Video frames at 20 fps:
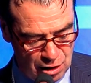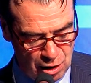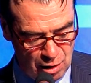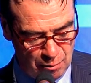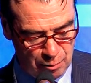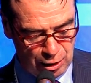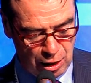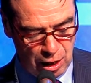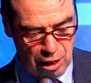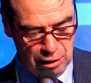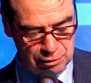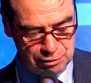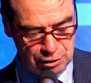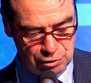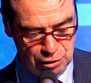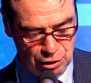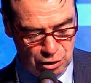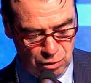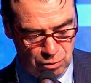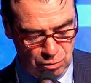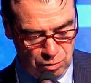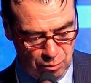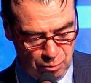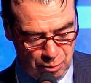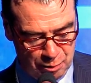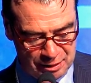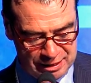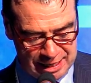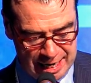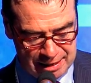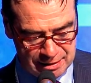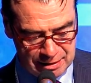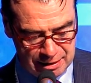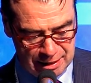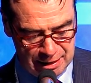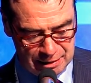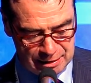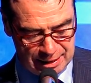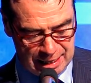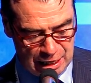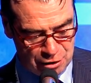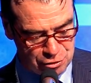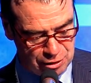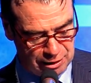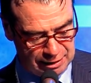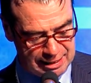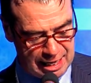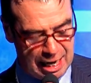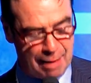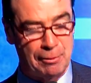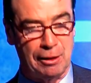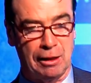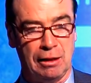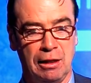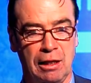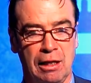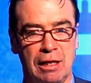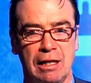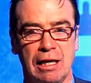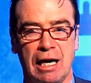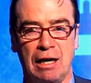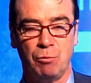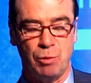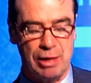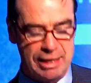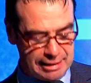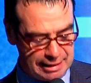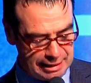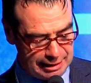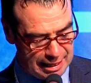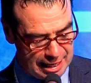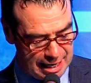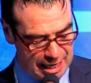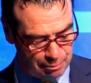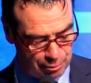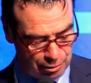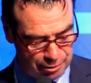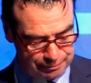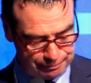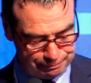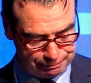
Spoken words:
but all to do with protecting international capital and weakening labour.